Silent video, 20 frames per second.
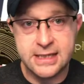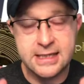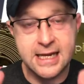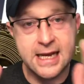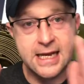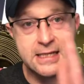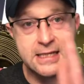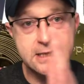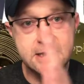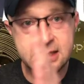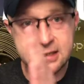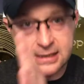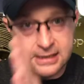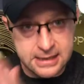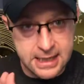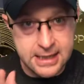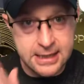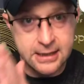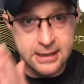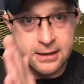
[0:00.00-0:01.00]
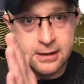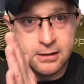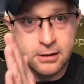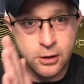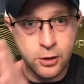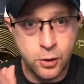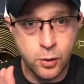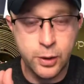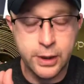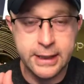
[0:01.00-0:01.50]
It has Theta
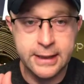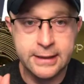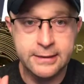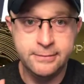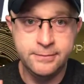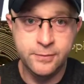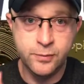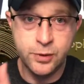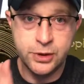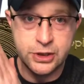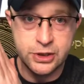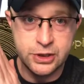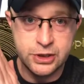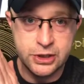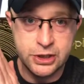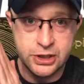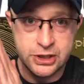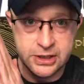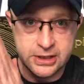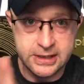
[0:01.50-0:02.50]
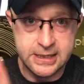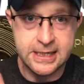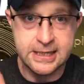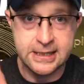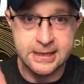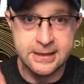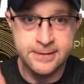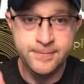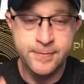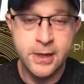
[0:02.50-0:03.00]
coin, which is just
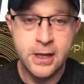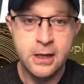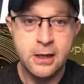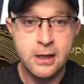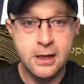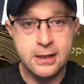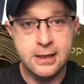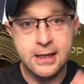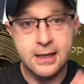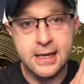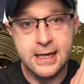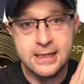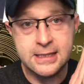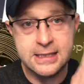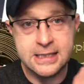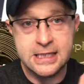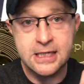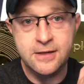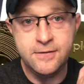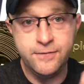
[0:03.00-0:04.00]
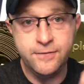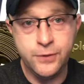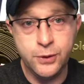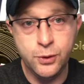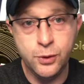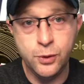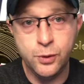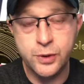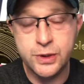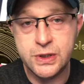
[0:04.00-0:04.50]
Theta, and then it has T
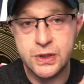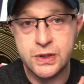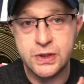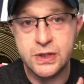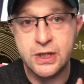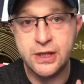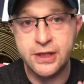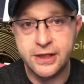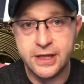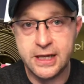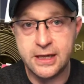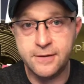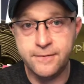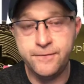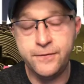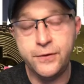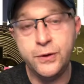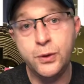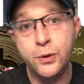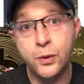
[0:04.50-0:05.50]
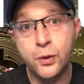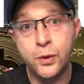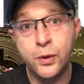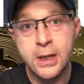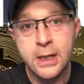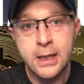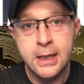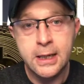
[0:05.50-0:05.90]
fuel, which is the Theta fuel.